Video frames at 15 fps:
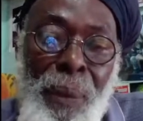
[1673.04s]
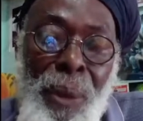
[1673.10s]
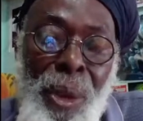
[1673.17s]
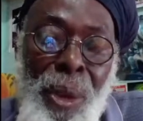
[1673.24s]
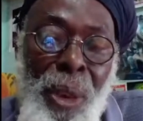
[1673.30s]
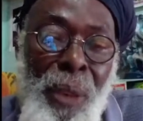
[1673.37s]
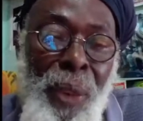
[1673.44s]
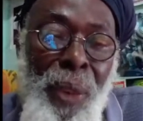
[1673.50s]

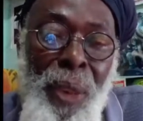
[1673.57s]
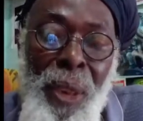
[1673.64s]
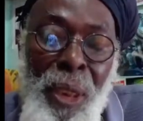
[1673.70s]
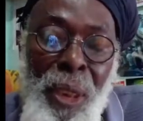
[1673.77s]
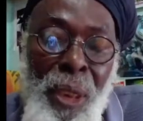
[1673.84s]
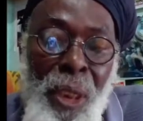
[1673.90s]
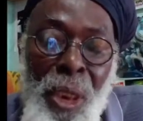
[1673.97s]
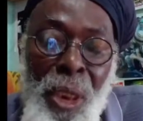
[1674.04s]
Is liberty
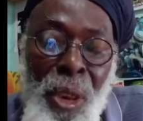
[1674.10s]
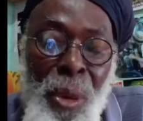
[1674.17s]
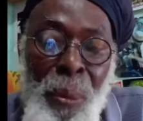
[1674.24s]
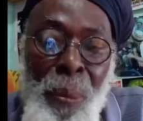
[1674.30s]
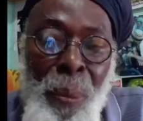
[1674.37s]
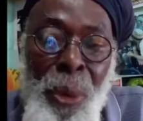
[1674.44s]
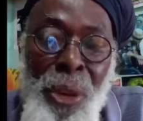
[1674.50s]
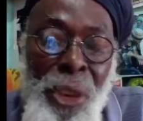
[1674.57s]
in an
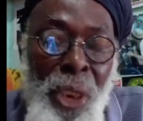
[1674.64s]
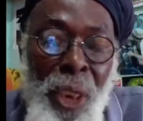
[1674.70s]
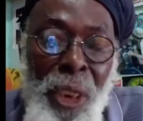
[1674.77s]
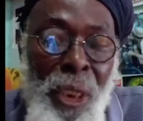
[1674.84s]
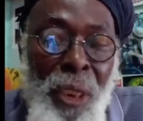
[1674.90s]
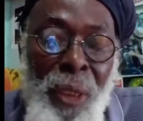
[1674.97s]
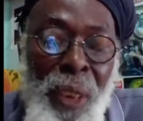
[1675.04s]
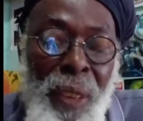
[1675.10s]
bushel
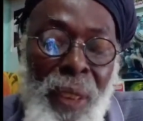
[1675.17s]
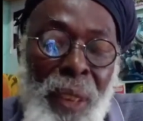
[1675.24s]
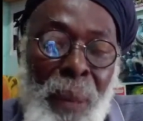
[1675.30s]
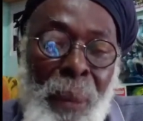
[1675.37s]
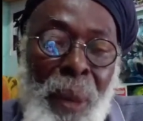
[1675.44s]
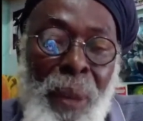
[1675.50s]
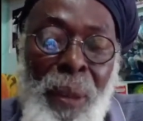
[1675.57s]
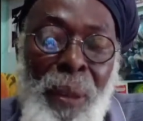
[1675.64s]
in a rasta
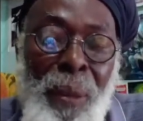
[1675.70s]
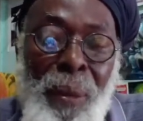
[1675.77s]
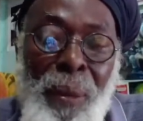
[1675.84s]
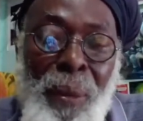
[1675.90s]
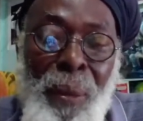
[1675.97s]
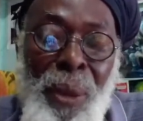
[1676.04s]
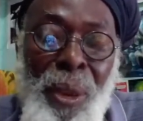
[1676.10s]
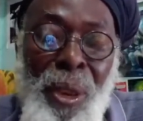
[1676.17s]
man.
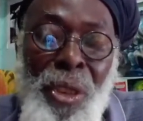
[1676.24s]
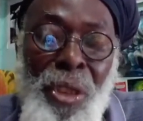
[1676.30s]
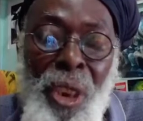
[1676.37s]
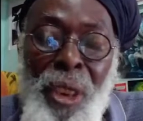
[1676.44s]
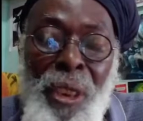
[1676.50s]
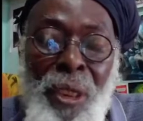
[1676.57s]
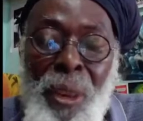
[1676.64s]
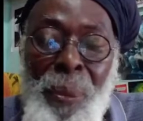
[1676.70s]
You're
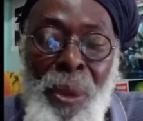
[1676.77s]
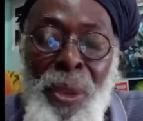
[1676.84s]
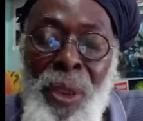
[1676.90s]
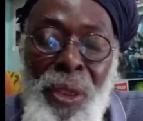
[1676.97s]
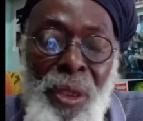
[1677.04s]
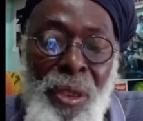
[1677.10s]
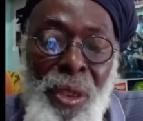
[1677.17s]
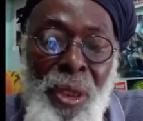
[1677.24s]
chugging on my
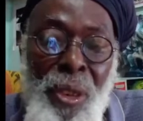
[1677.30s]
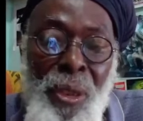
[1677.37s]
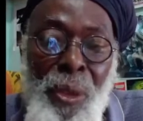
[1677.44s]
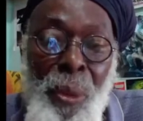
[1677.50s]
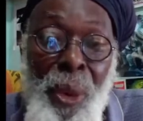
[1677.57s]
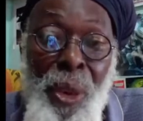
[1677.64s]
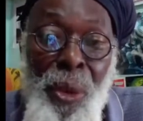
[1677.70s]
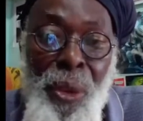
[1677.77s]
sister, you know,
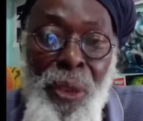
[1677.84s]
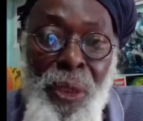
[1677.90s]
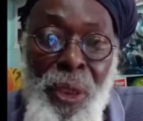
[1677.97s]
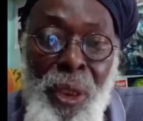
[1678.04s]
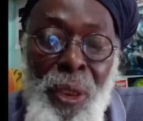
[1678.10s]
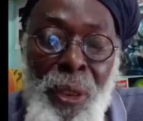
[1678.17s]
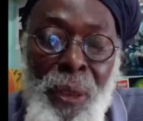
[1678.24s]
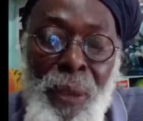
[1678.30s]
everybody will
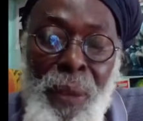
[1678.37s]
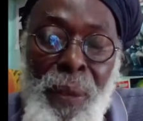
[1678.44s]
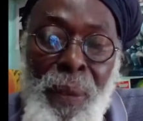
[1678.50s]
see you.